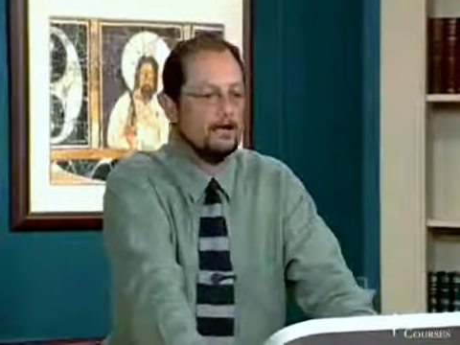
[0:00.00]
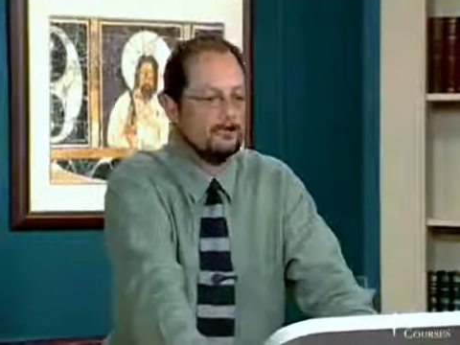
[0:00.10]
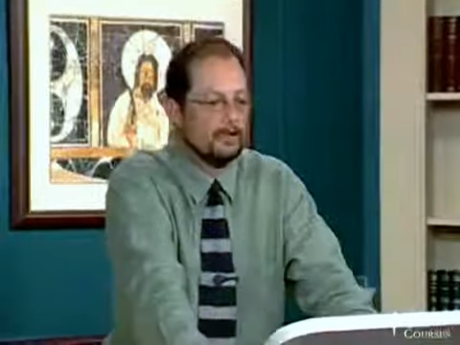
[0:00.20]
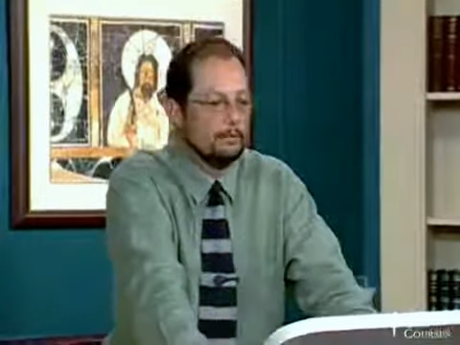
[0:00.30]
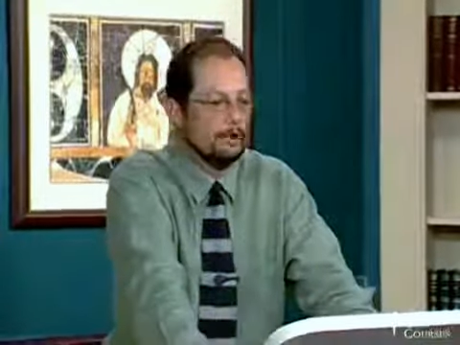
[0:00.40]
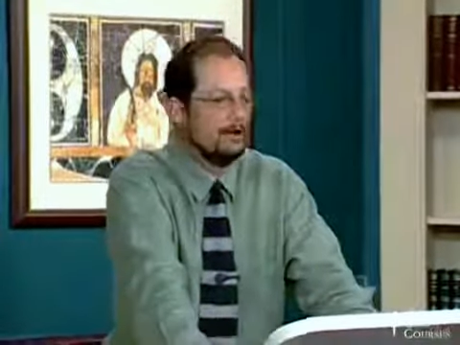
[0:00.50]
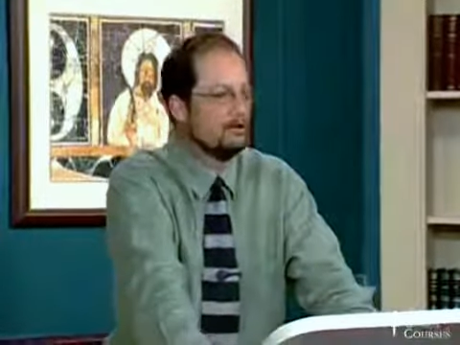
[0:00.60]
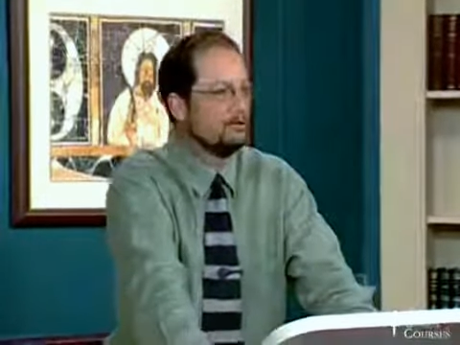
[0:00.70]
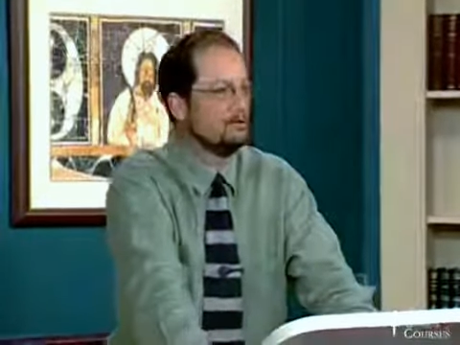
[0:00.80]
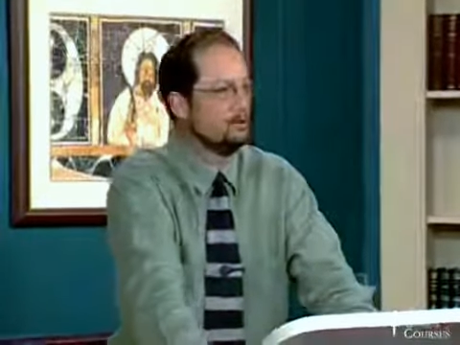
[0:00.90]
Some
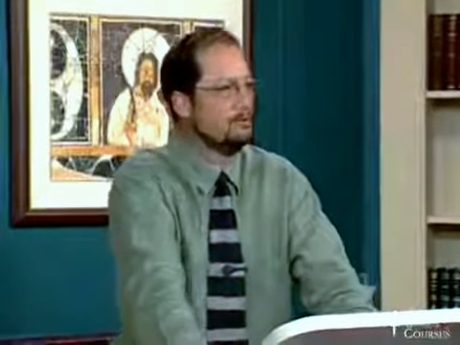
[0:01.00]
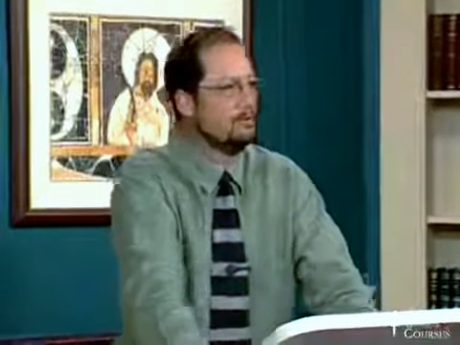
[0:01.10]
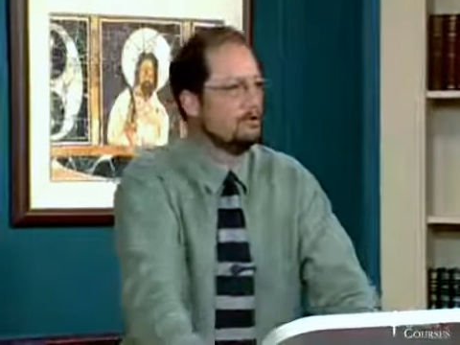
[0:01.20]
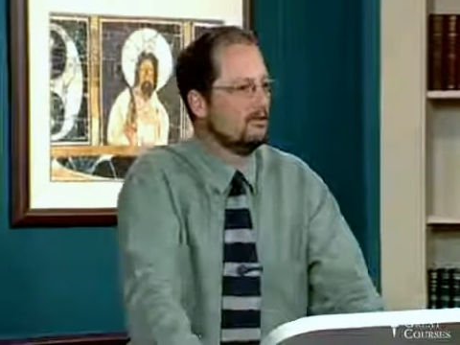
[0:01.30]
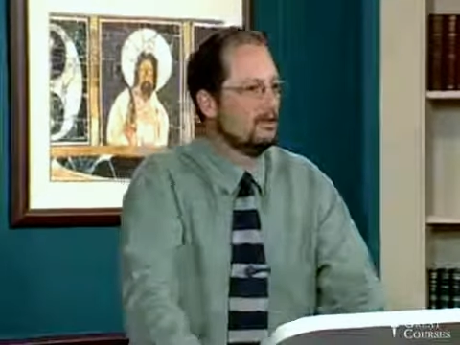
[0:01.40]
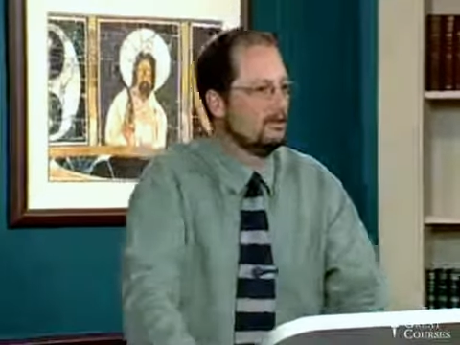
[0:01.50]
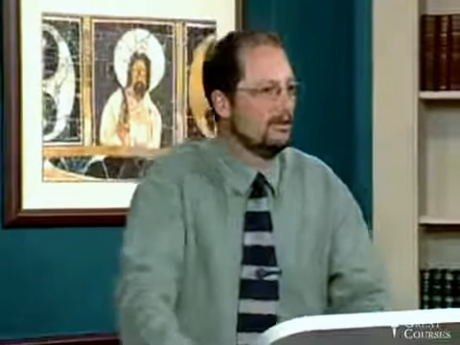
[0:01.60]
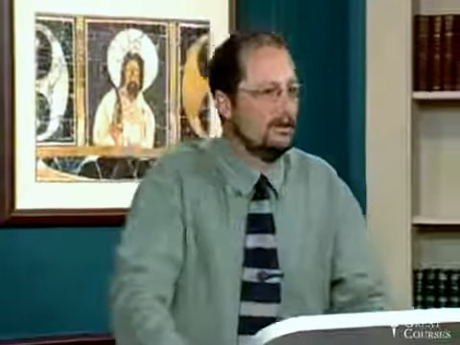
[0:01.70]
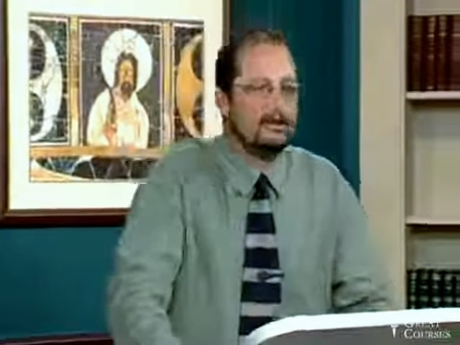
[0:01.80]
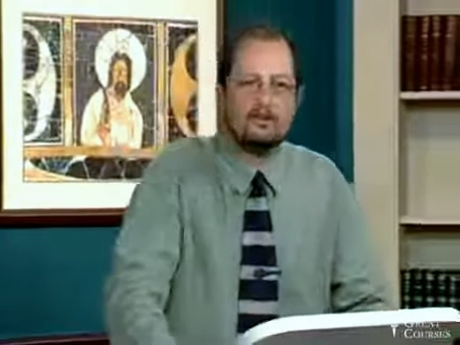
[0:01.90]
Gnostic groups
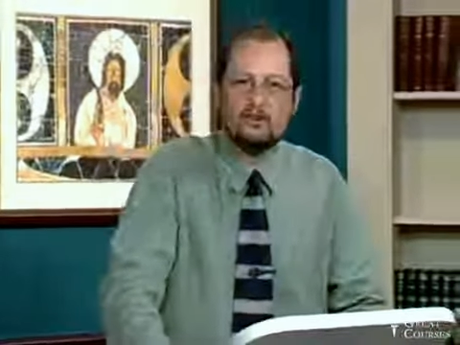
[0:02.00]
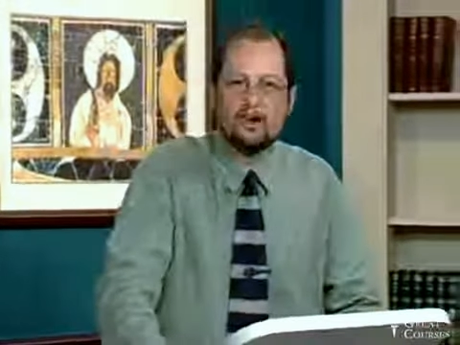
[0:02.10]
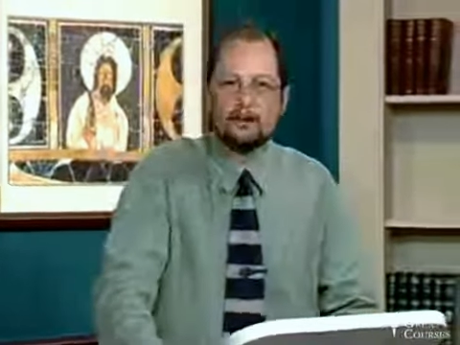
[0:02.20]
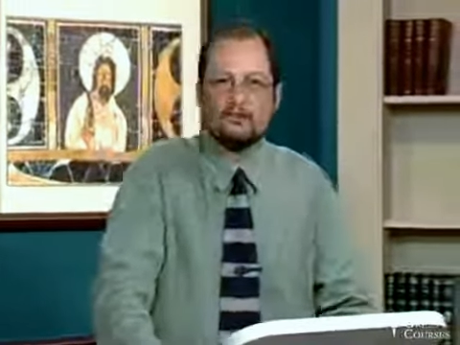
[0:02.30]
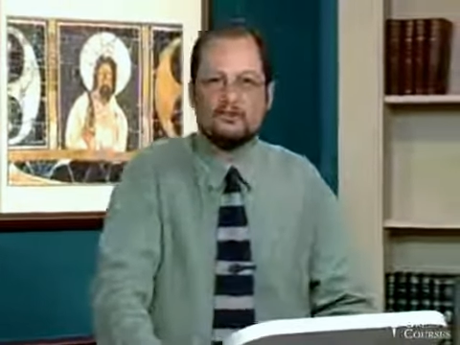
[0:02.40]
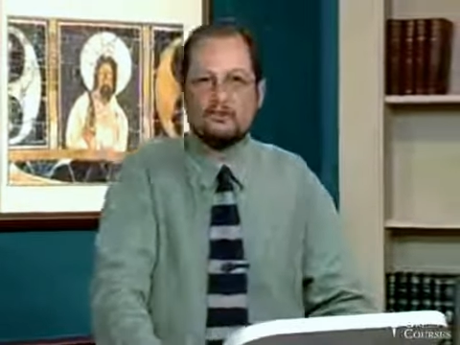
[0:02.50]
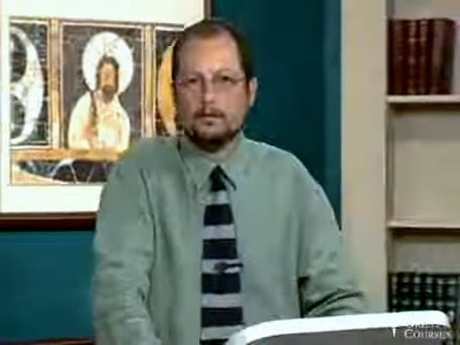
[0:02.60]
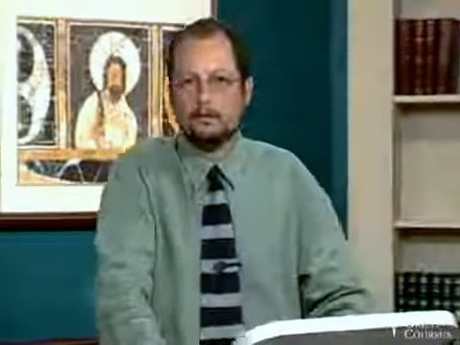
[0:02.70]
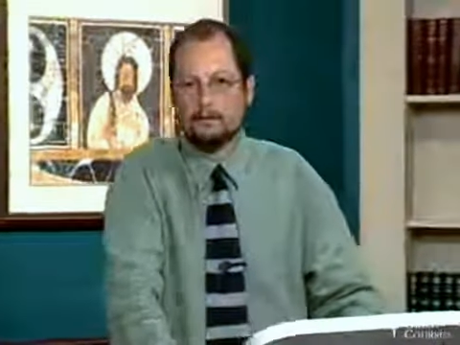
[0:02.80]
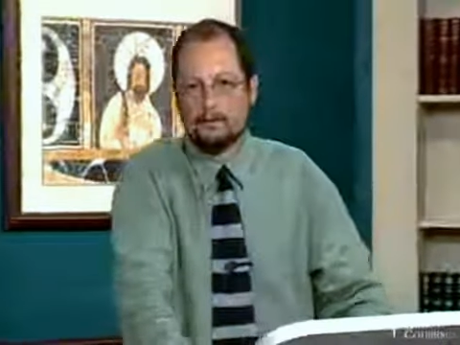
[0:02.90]
considered these texts to
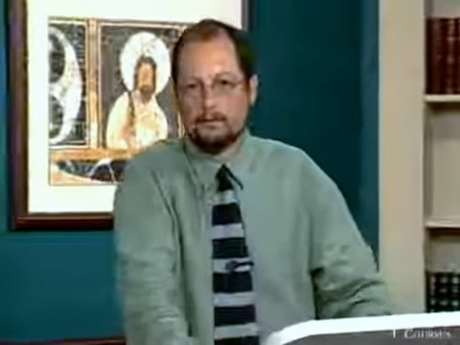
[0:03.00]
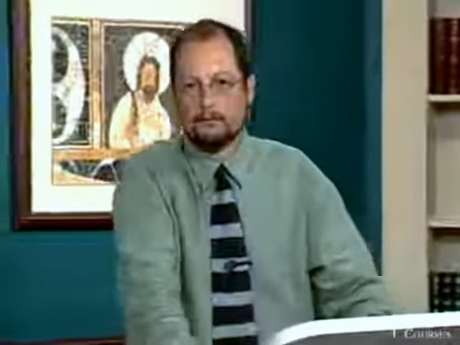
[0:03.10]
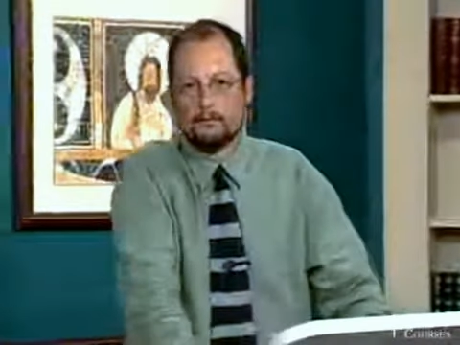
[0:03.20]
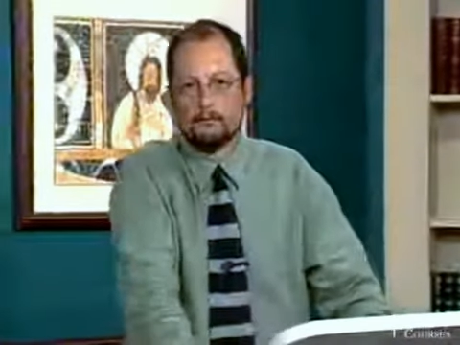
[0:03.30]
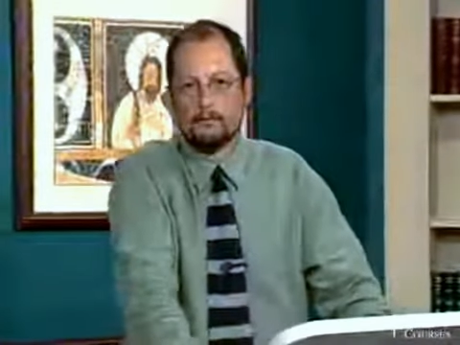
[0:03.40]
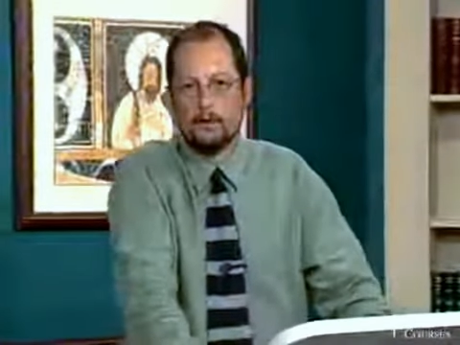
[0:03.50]
be scripture